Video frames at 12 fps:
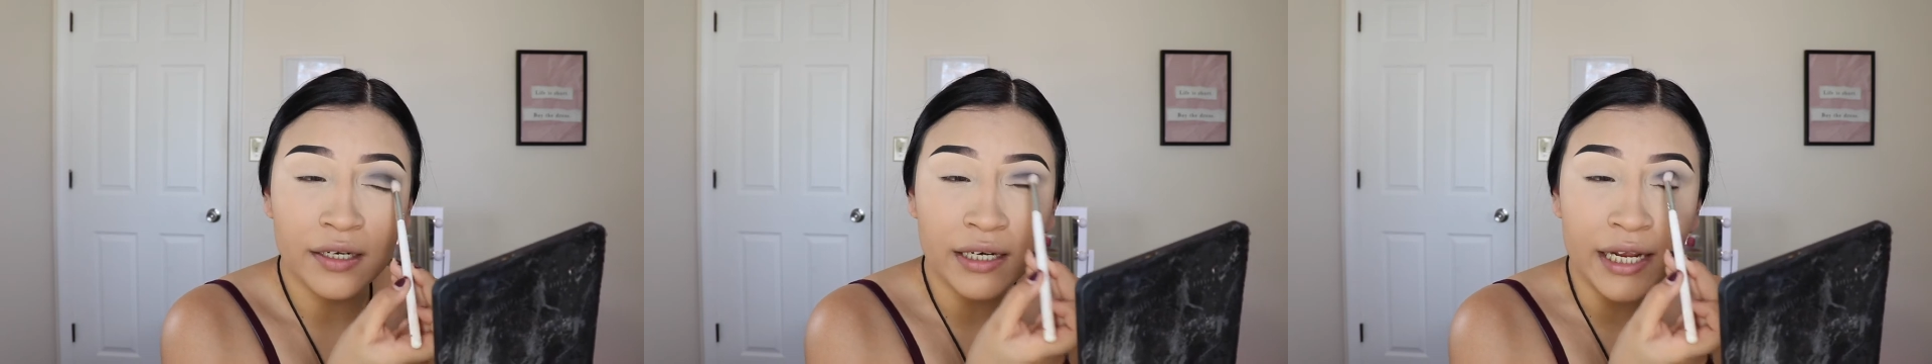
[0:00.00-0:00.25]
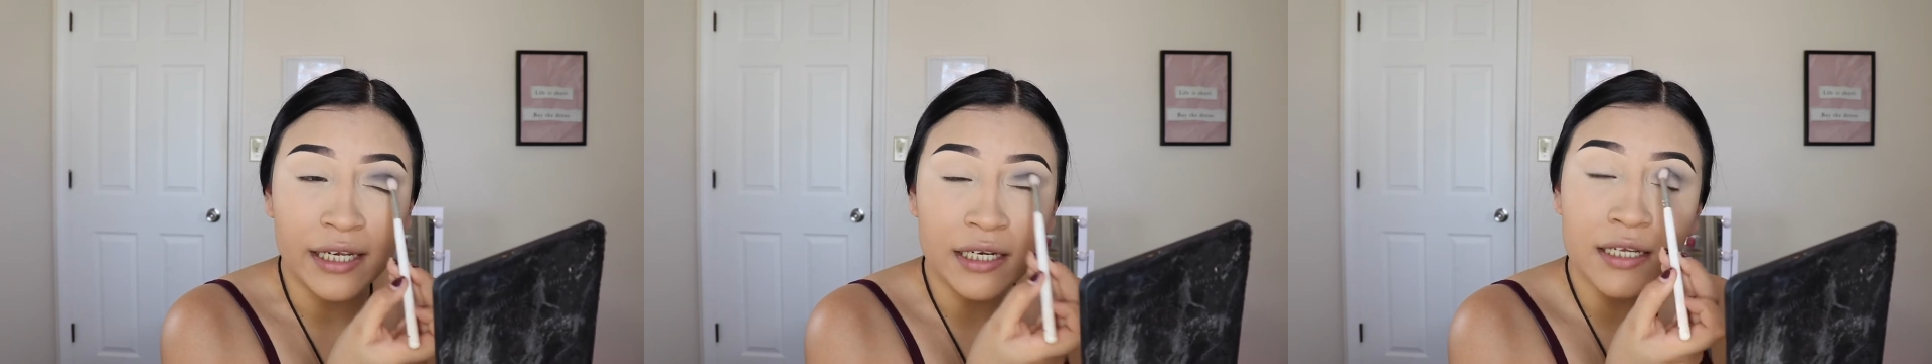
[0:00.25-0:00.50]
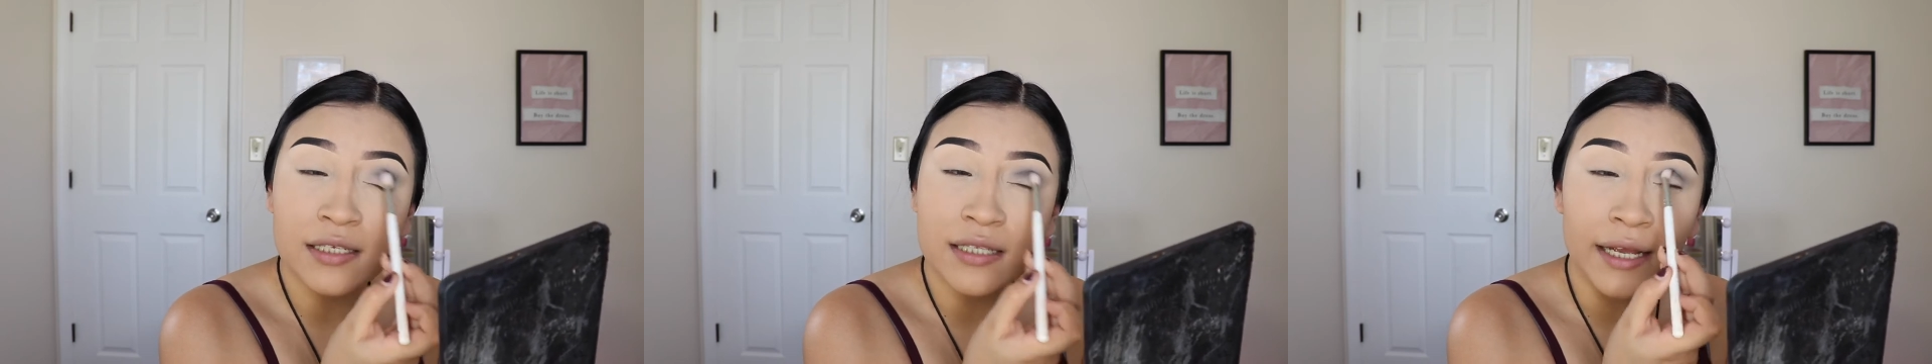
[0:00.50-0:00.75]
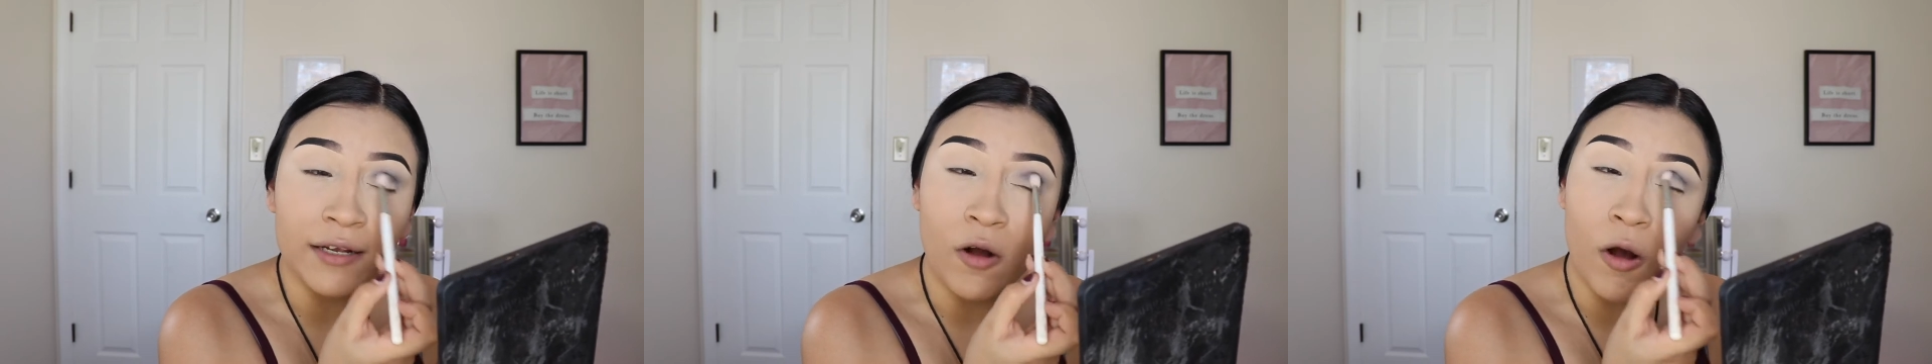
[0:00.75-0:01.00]
lady's
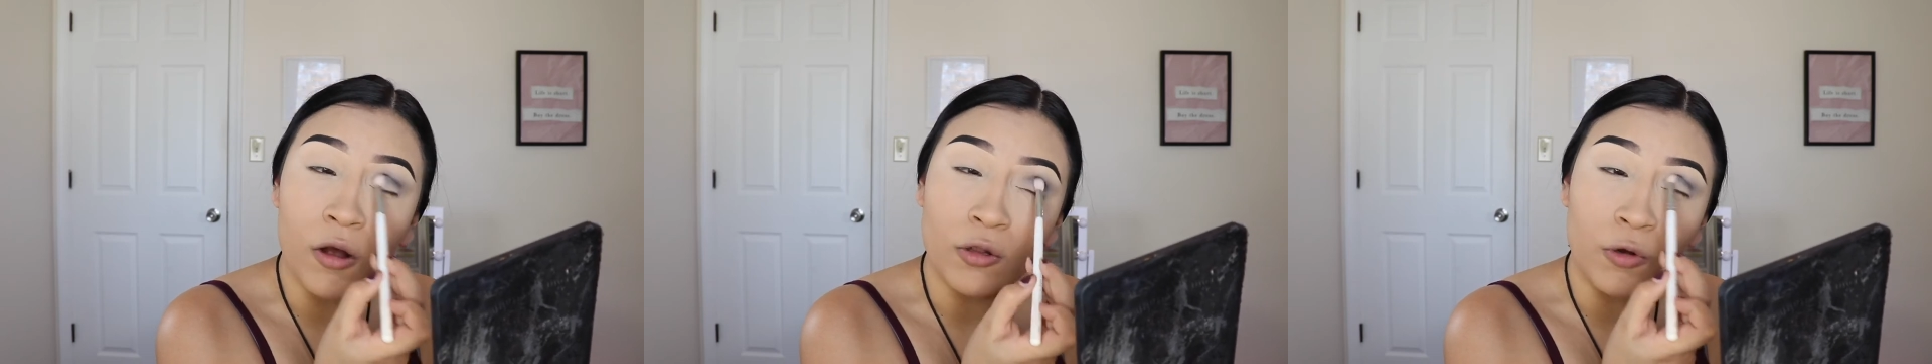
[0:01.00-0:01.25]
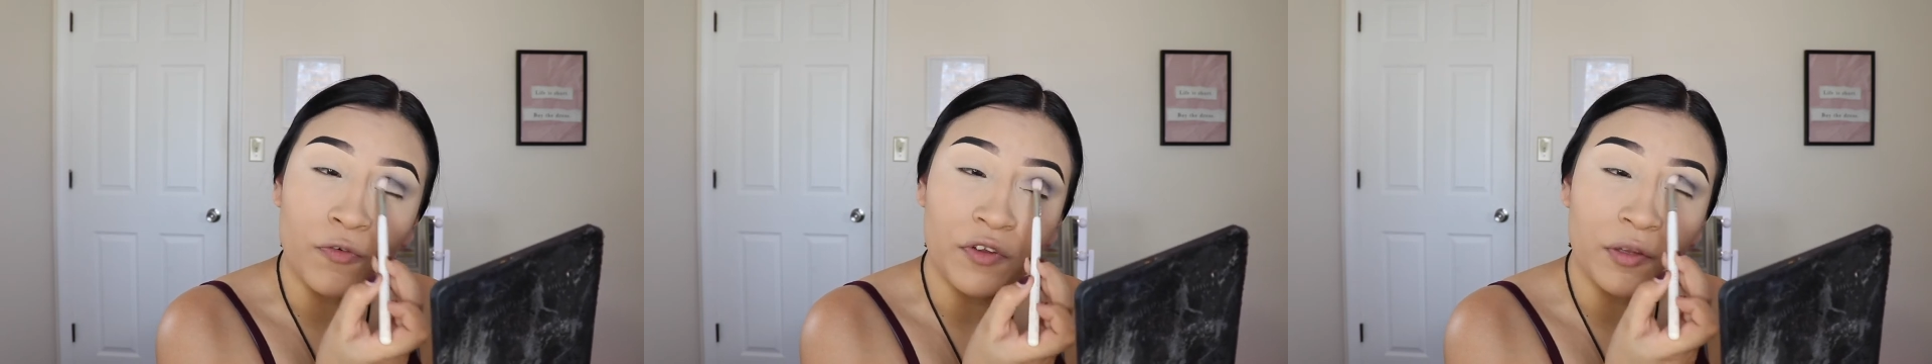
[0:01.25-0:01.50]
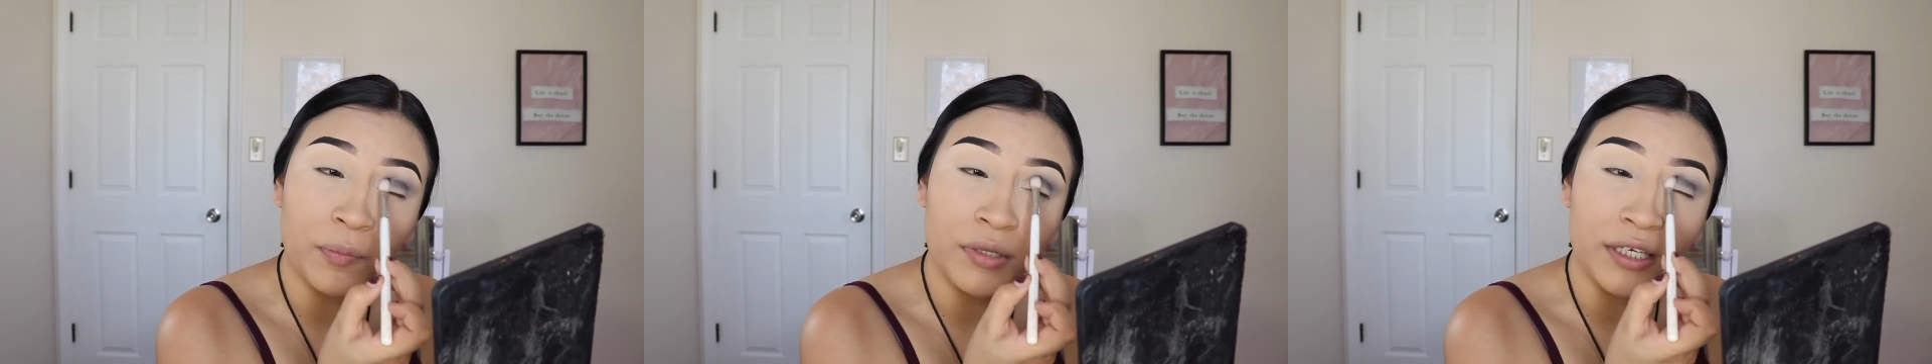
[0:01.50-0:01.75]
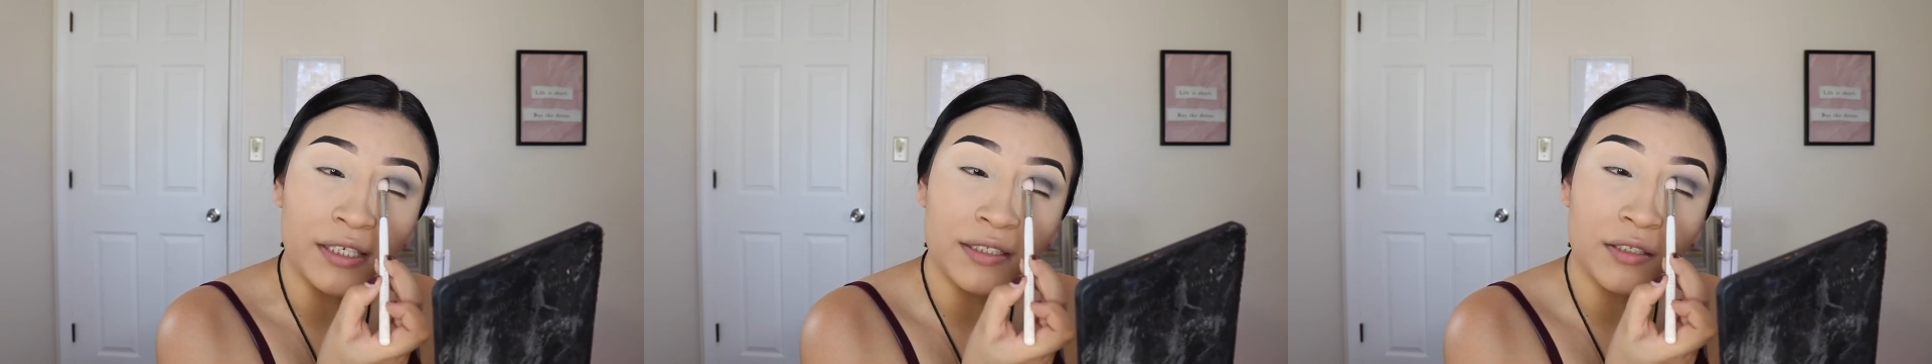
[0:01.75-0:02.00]
like all over the
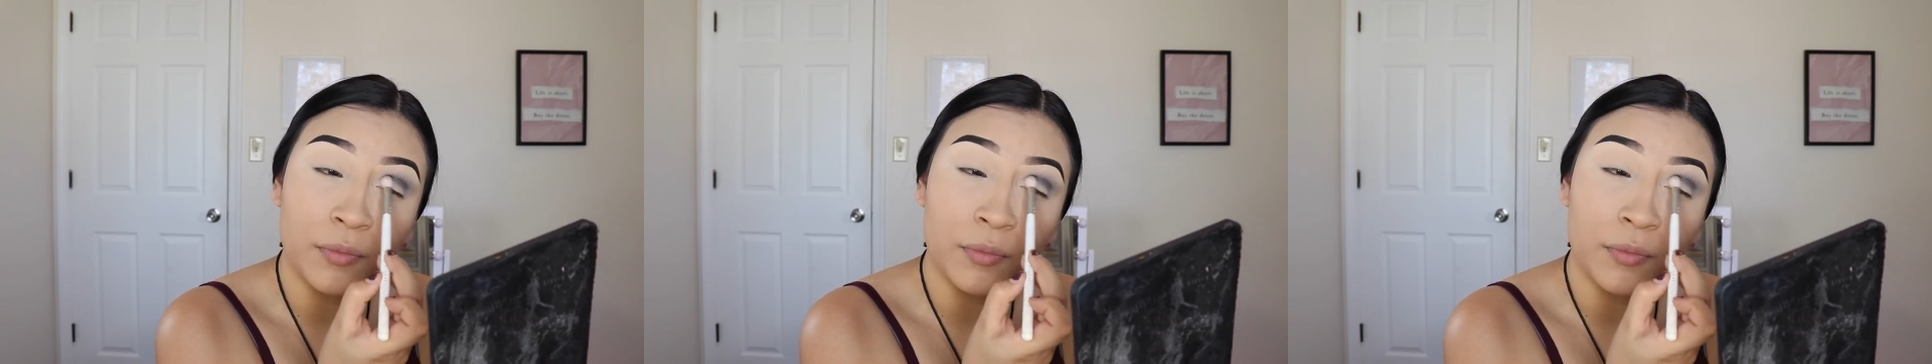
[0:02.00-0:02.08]
place.